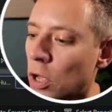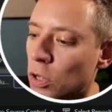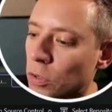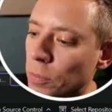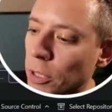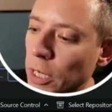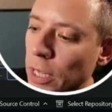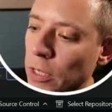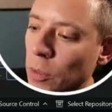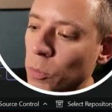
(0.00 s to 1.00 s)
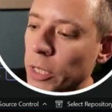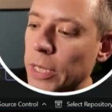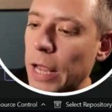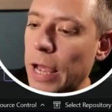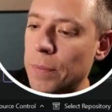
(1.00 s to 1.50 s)
you typically end up with
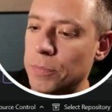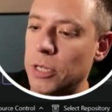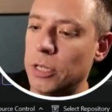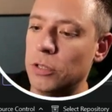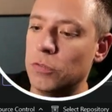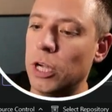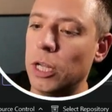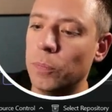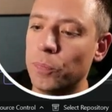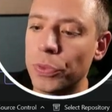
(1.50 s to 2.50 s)
an app settings file.